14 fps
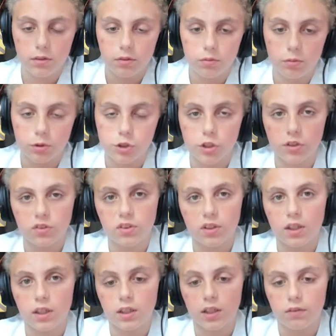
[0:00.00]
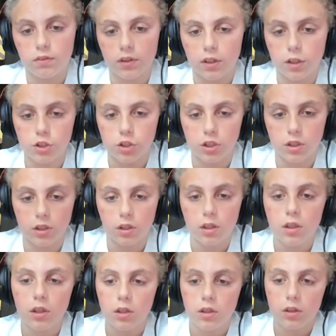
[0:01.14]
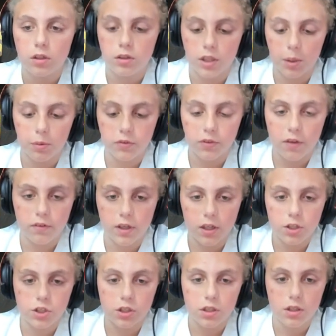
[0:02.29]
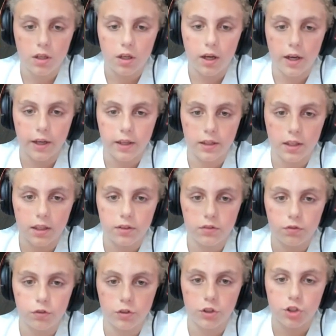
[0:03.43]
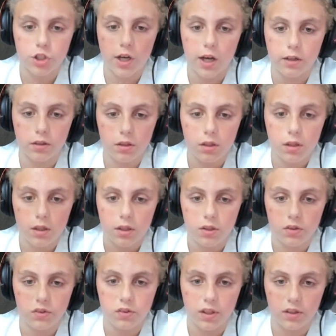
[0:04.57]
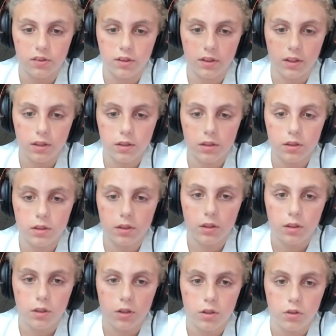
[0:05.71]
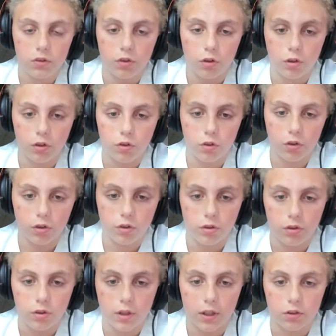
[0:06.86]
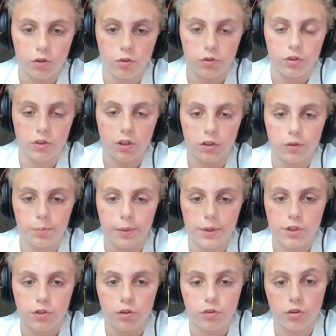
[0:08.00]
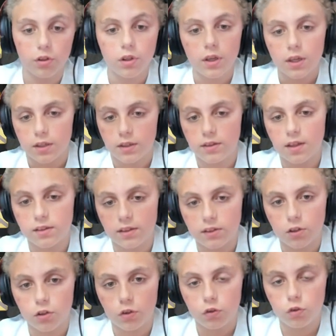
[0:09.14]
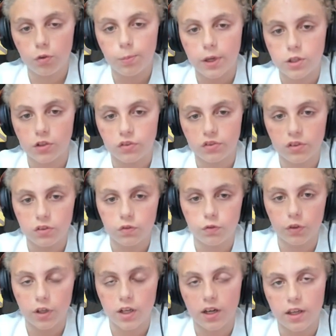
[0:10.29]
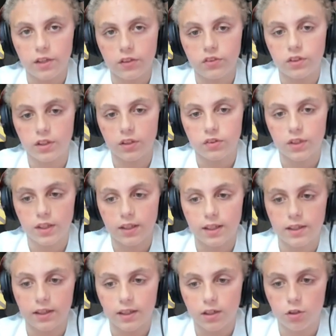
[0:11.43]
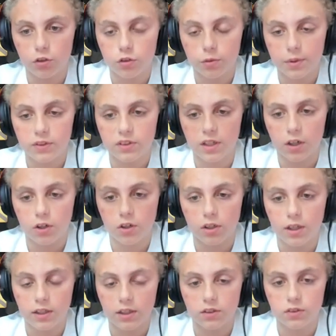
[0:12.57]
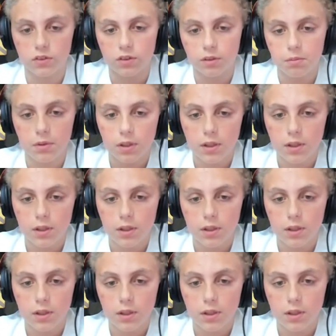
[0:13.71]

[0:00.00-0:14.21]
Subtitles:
which is a navigation Type of navigation, ILS for the channel, data link, turn it on, and go into the other page, turn it on. Data link, there are 2 pages. This is for an ACLS landing and automated carrier landing system.